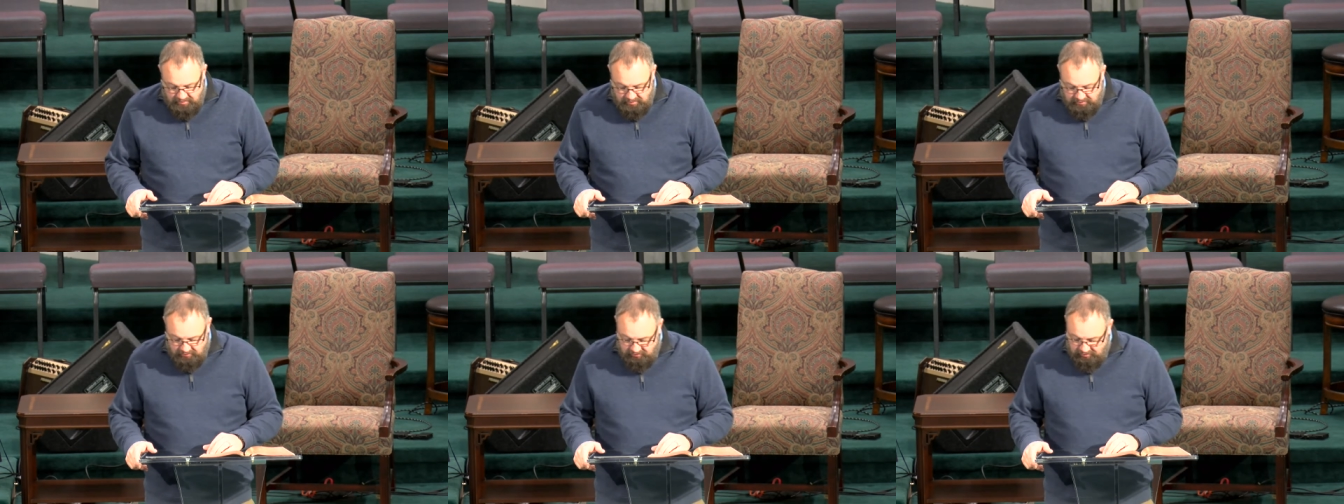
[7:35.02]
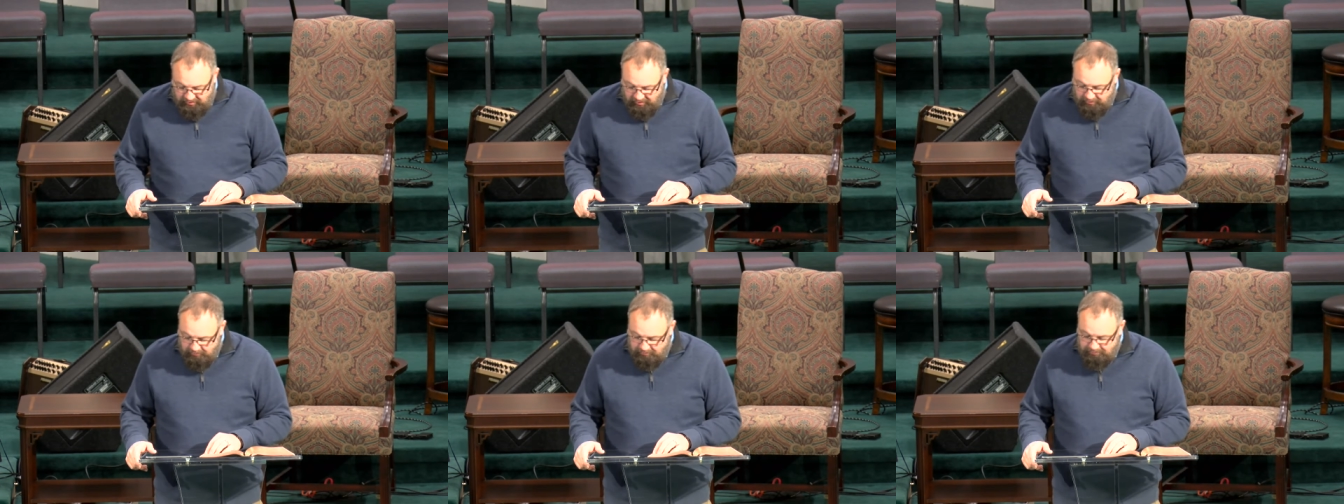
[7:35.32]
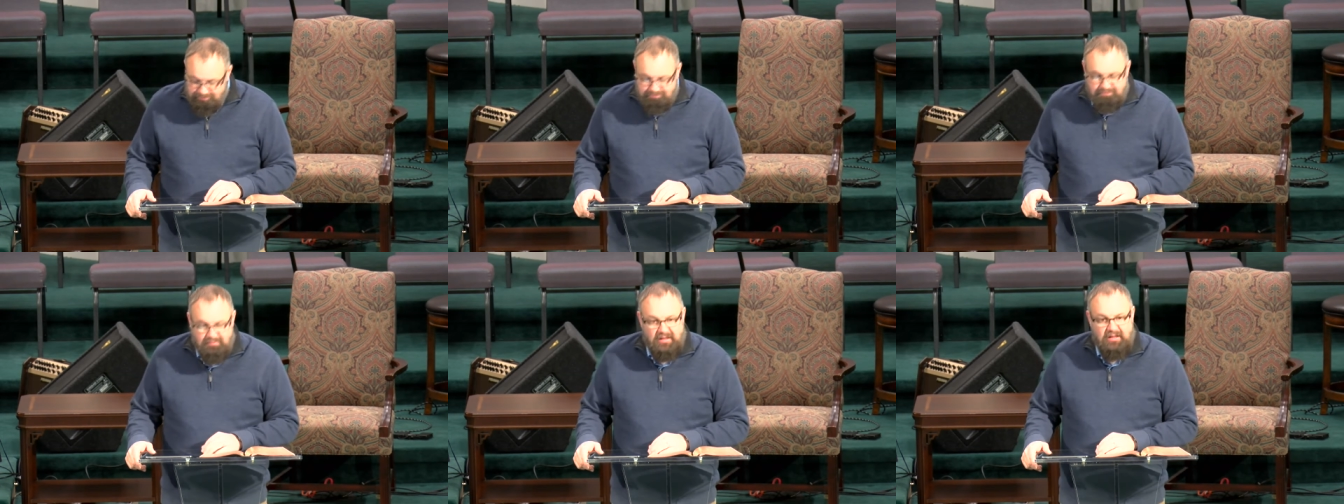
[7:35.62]

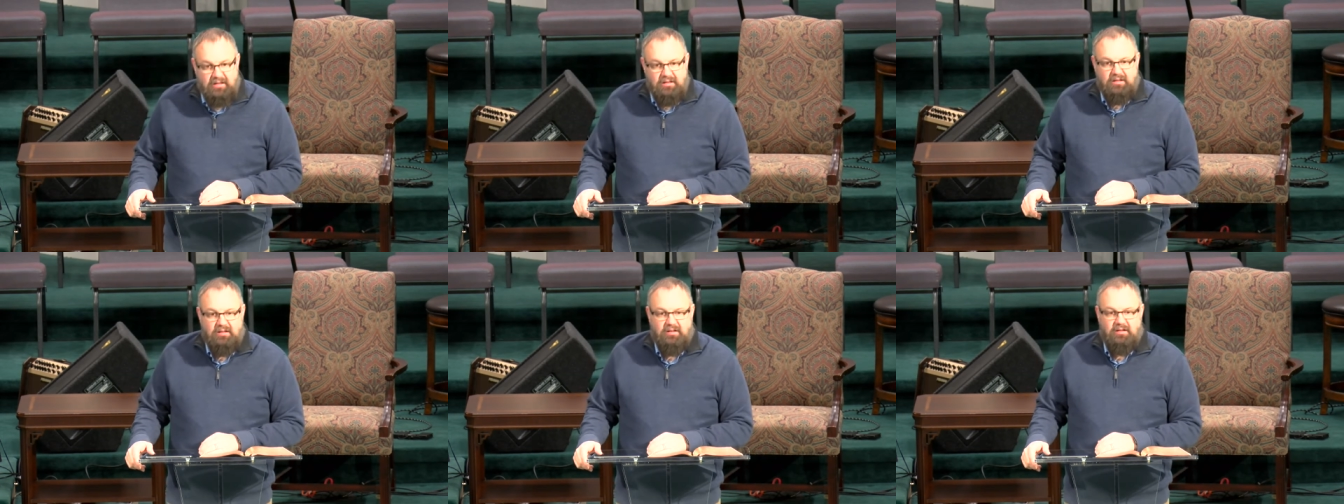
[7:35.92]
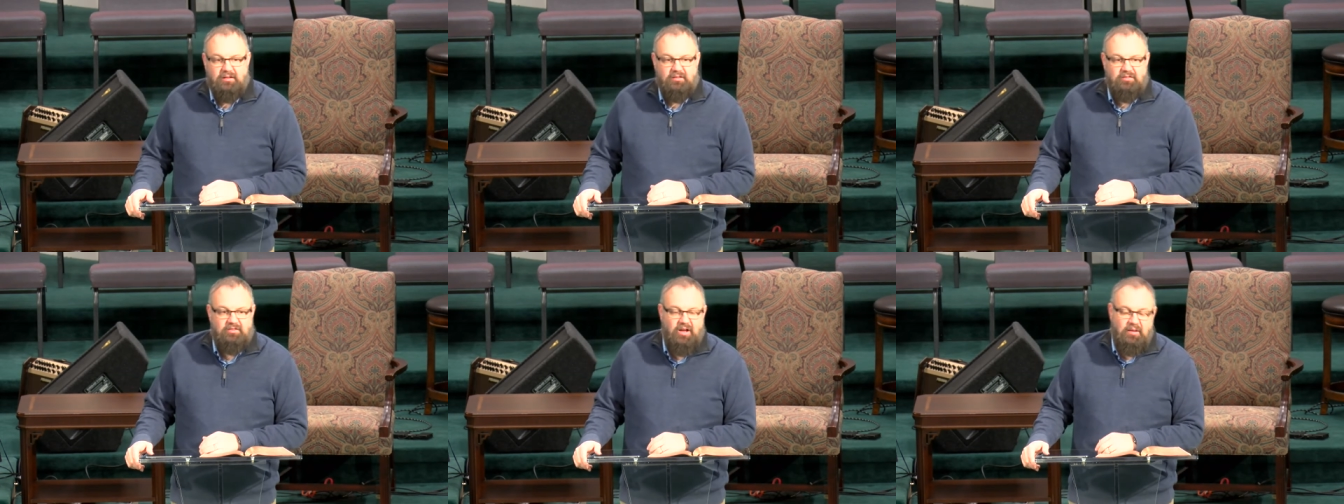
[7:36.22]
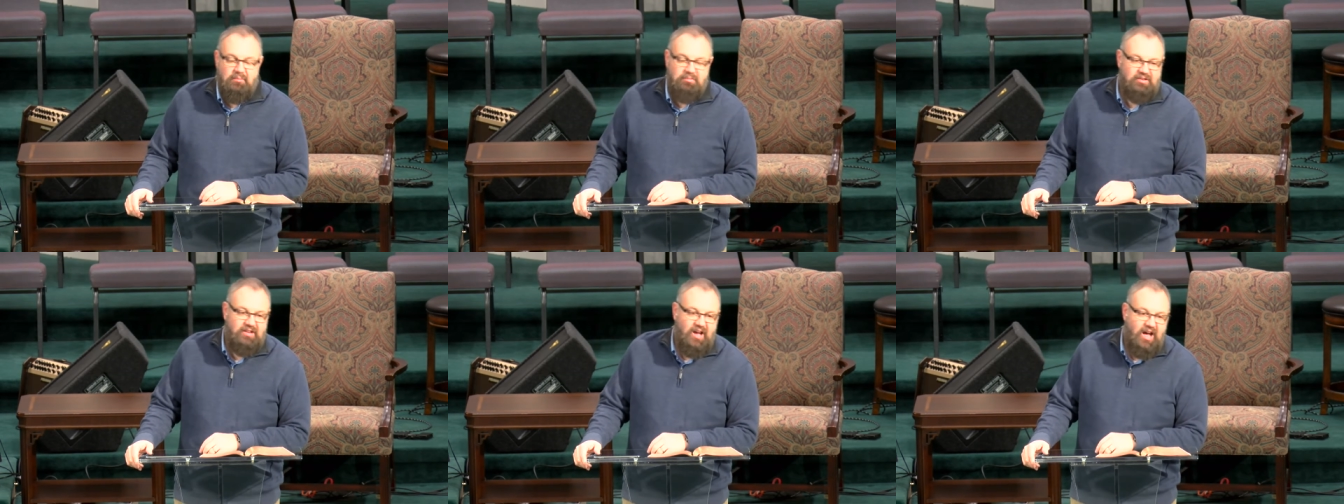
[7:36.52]
Some,
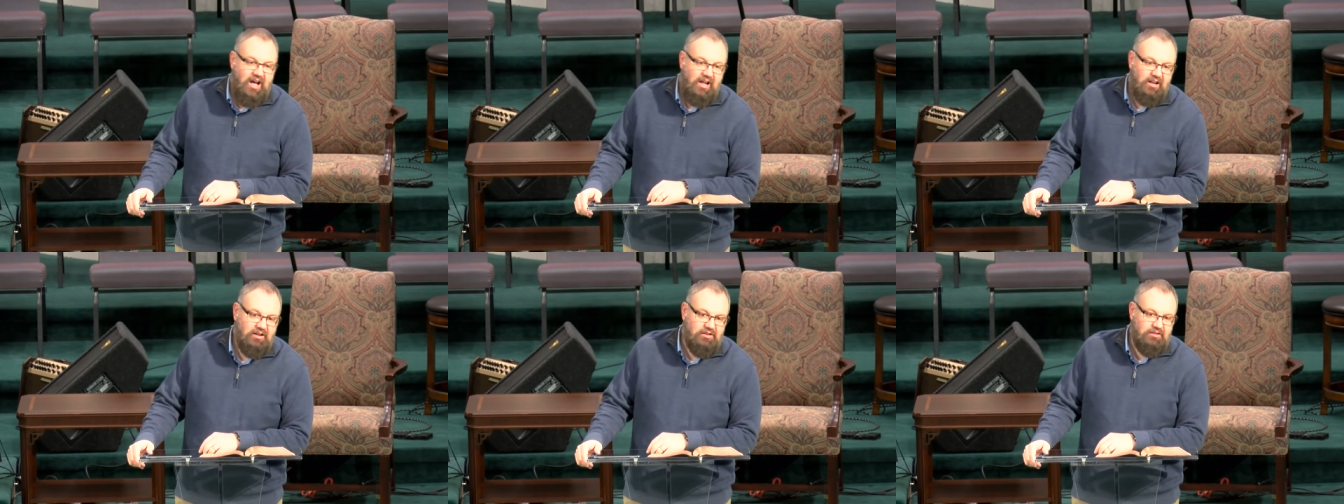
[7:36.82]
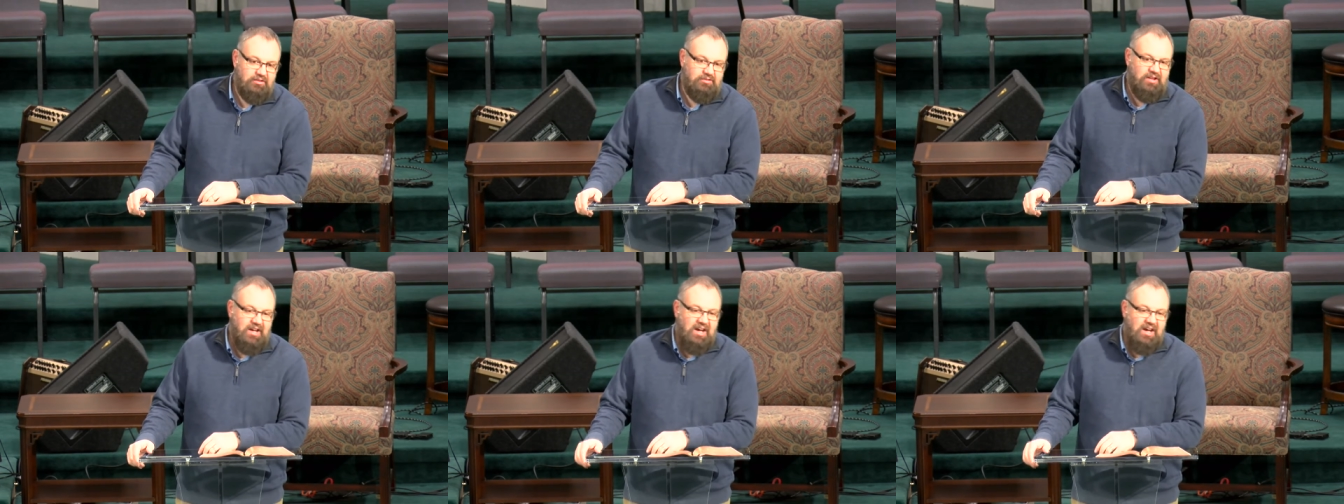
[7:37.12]
some scholars